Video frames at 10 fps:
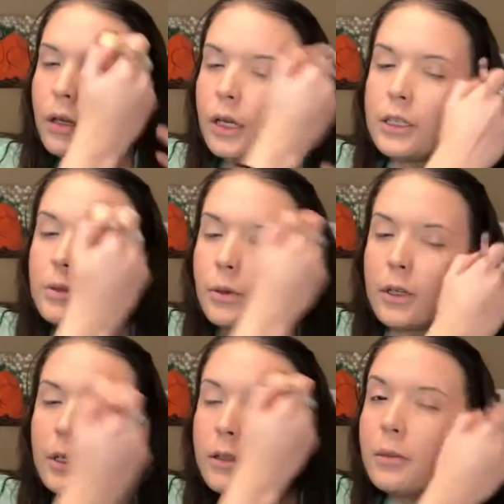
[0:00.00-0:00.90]
I just
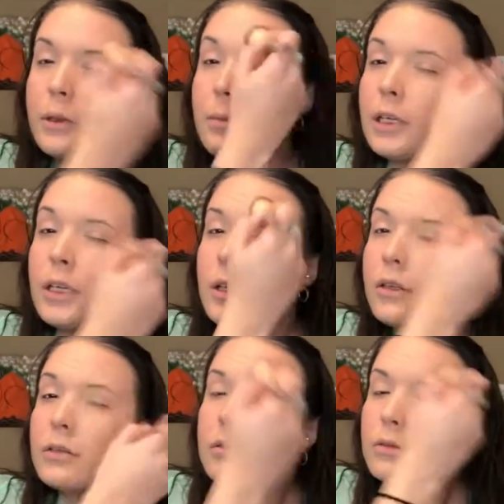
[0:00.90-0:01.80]
wanted it to be
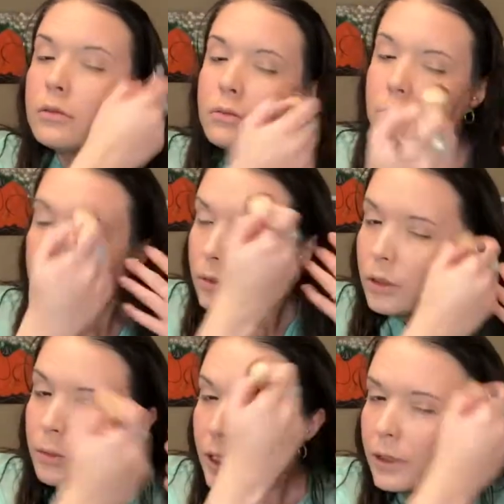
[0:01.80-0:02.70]
me
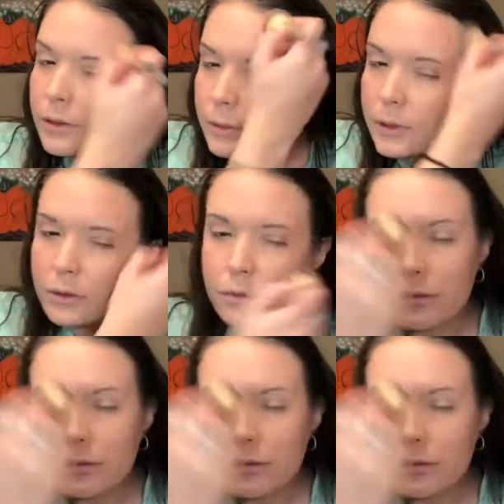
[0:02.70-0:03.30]
and my husband.